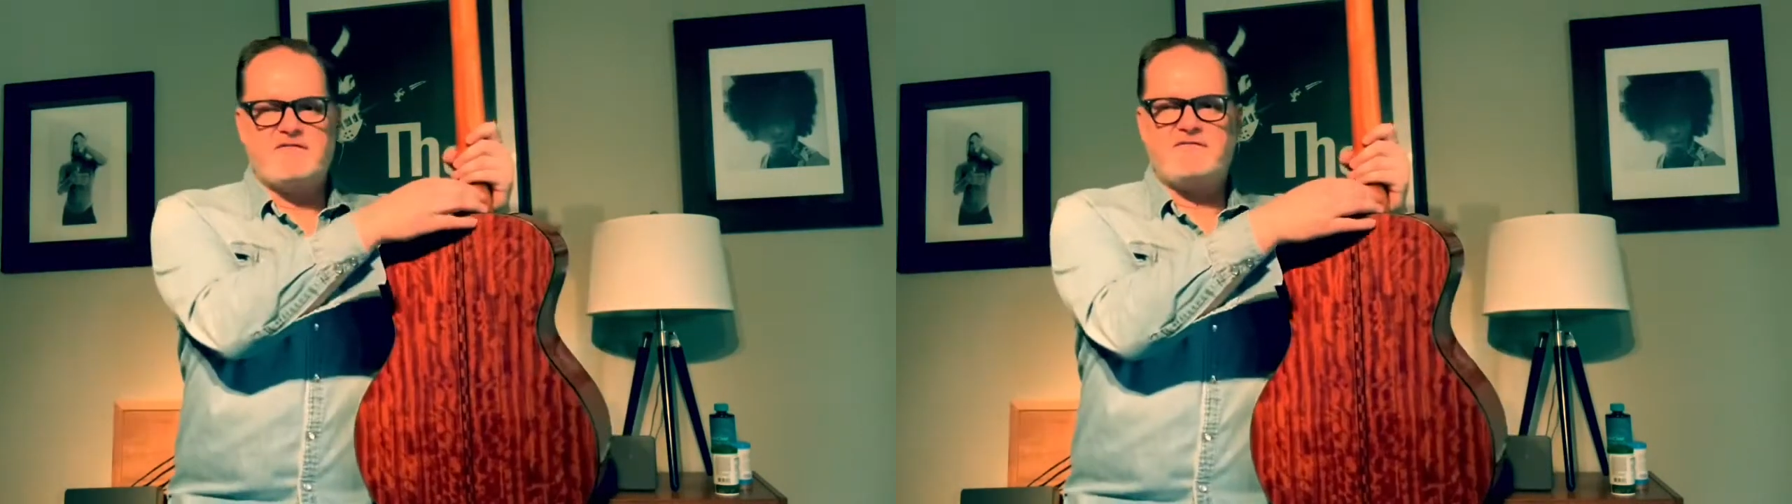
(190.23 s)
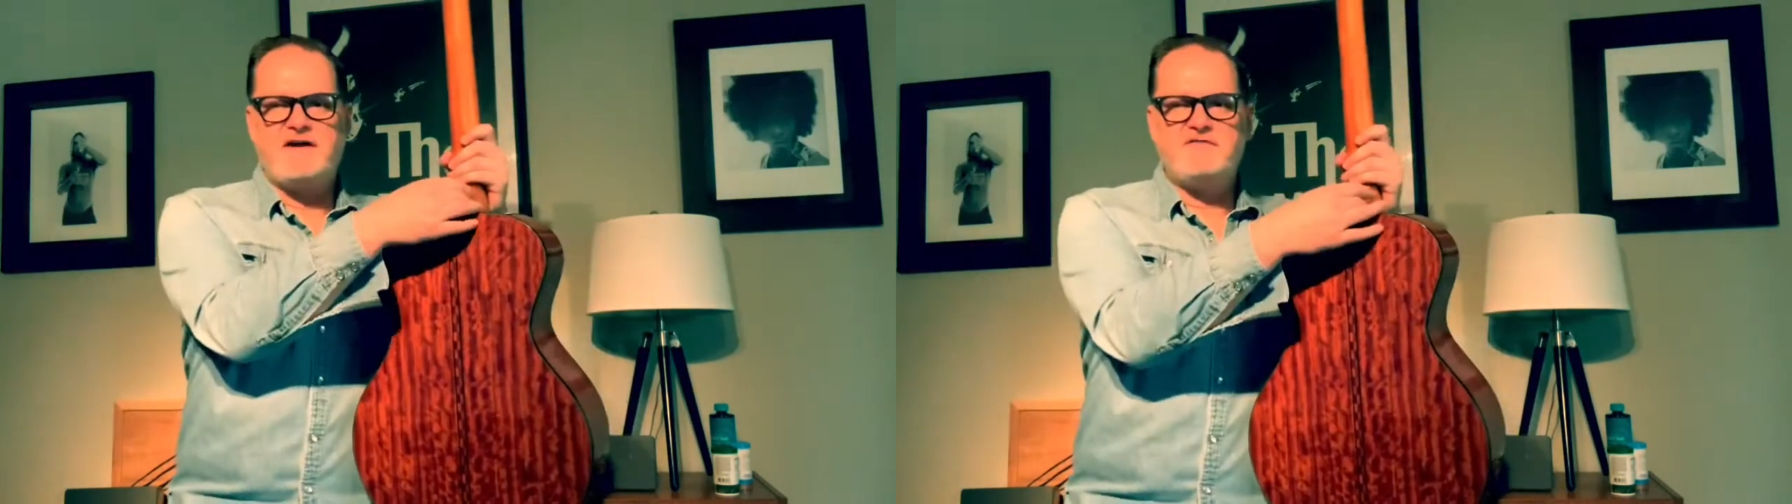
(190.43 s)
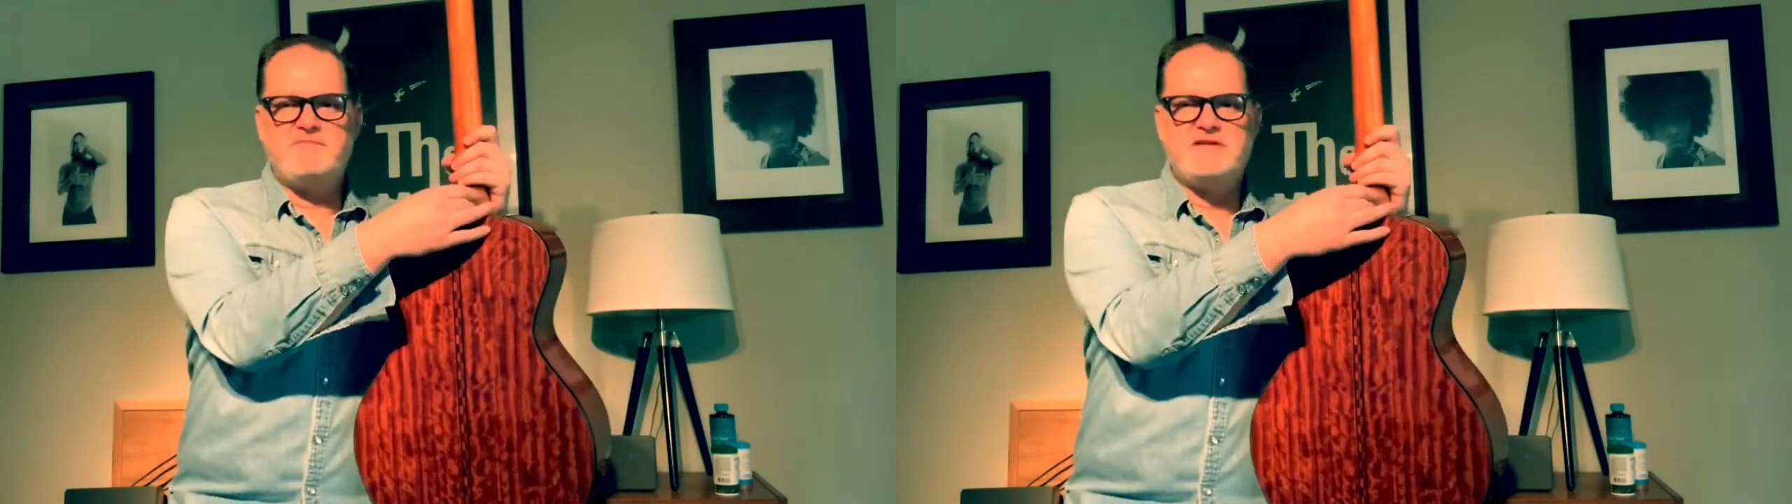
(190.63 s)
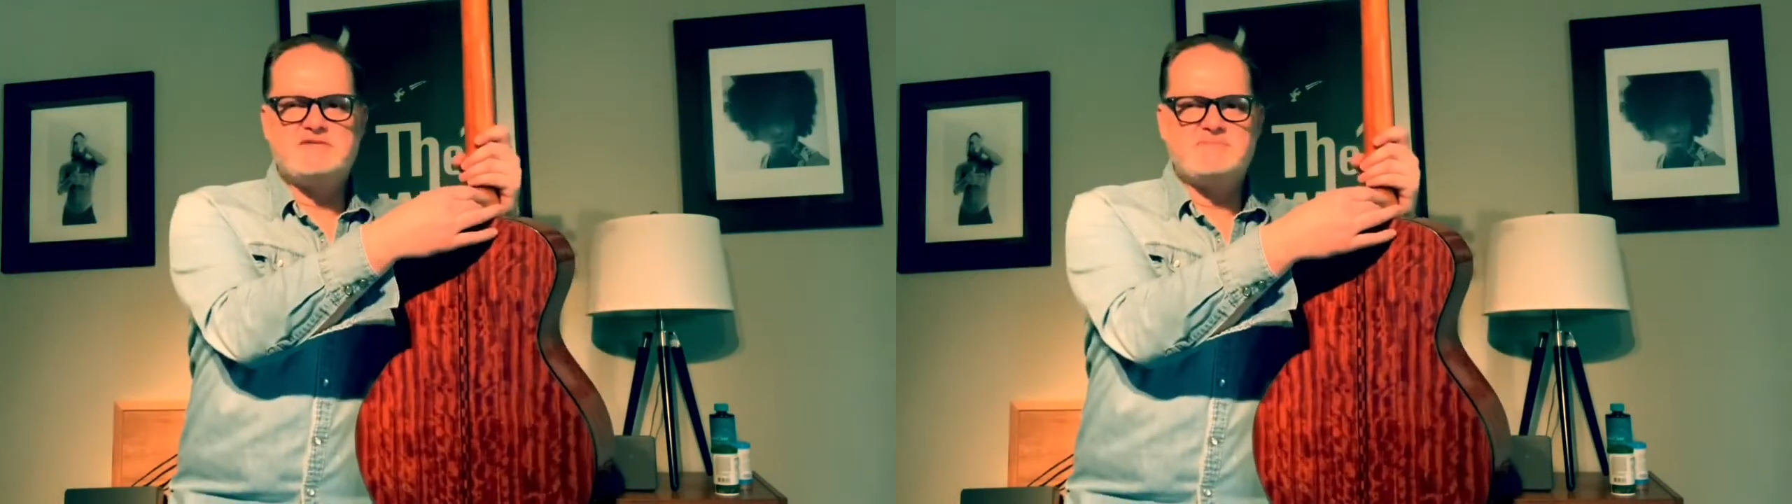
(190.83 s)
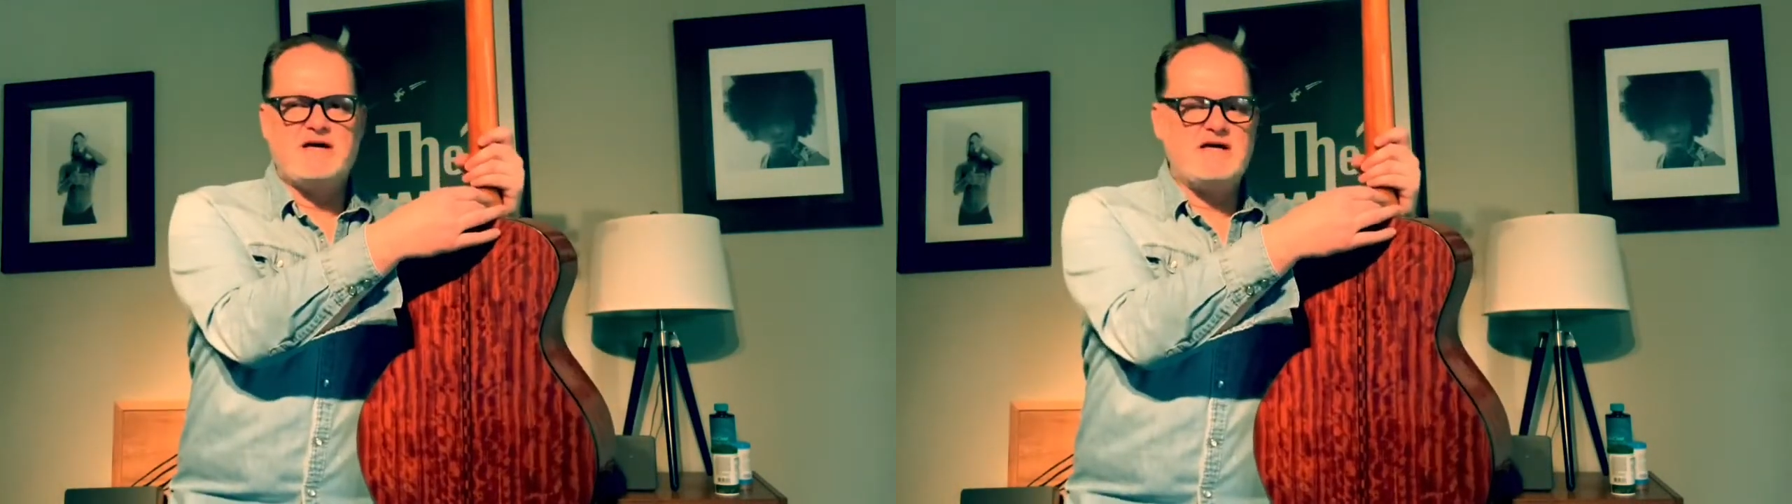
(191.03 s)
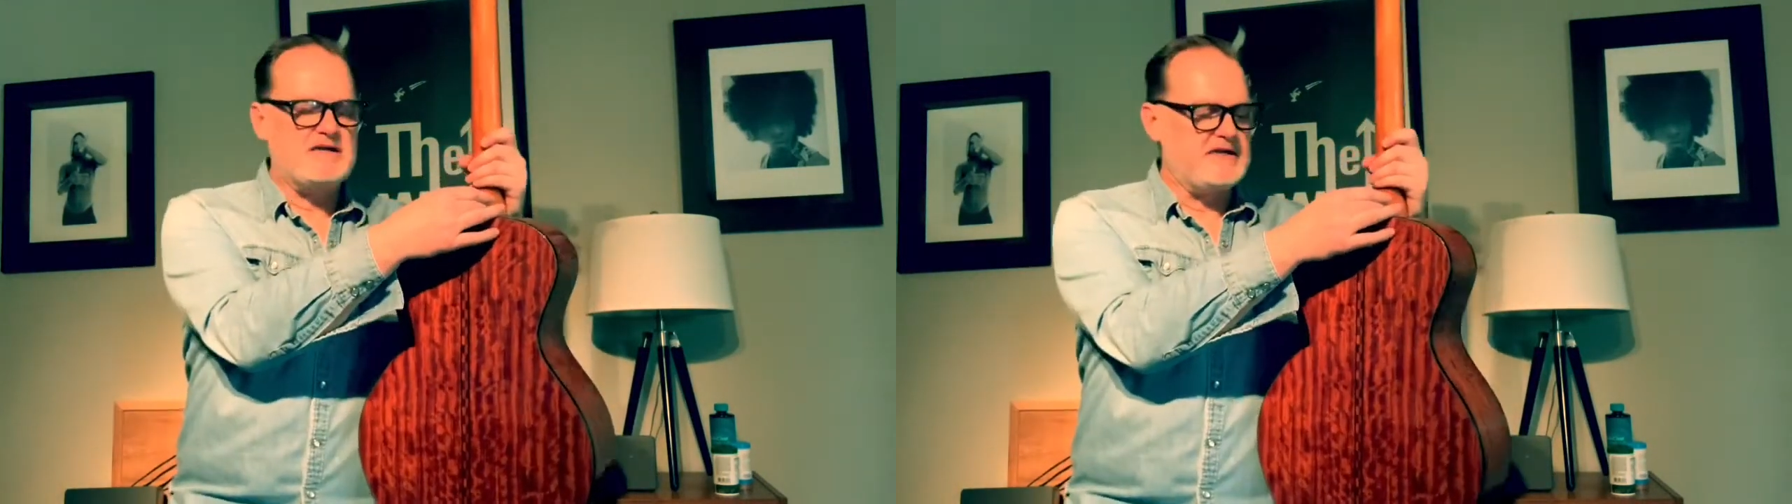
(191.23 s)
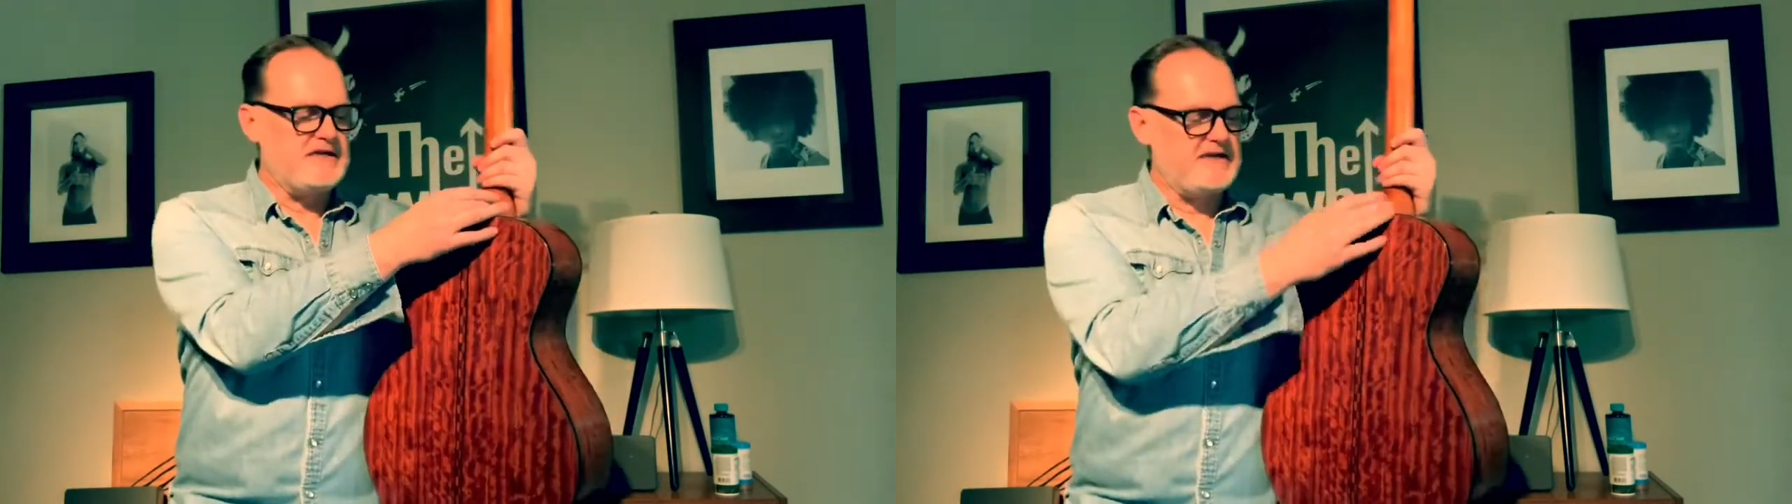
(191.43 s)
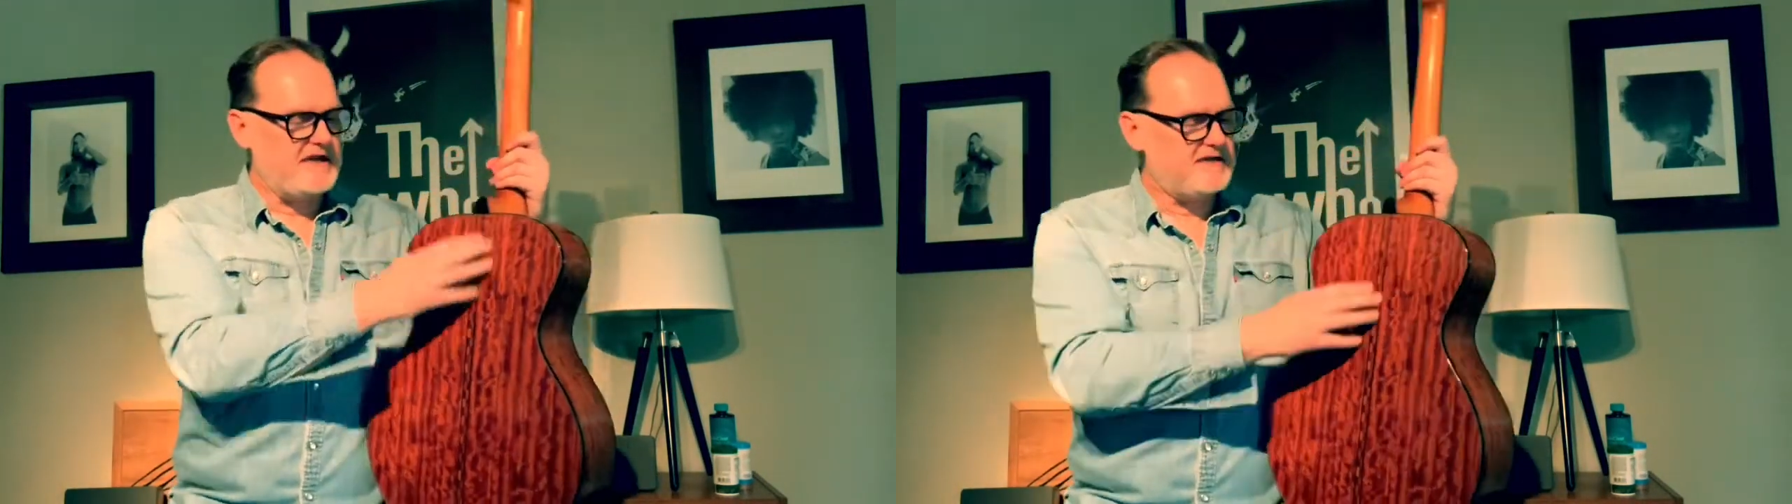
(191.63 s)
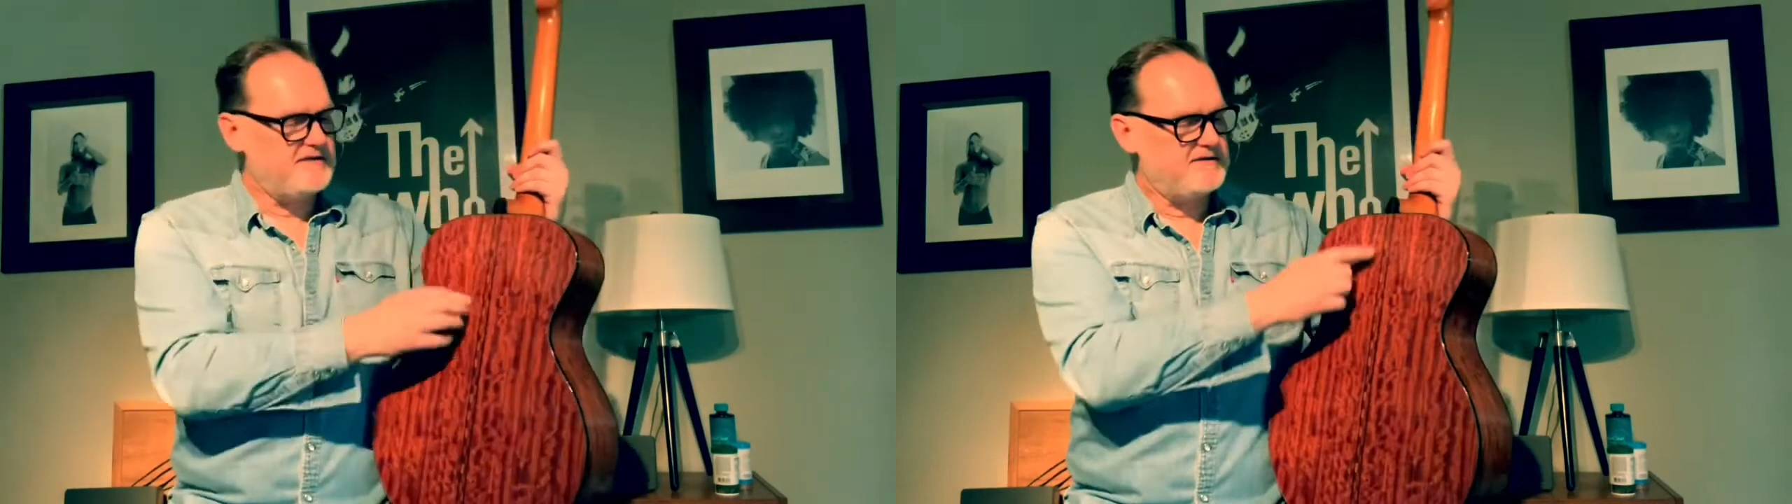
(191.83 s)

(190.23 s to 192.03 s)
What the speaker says: 5-piece mahogany neck,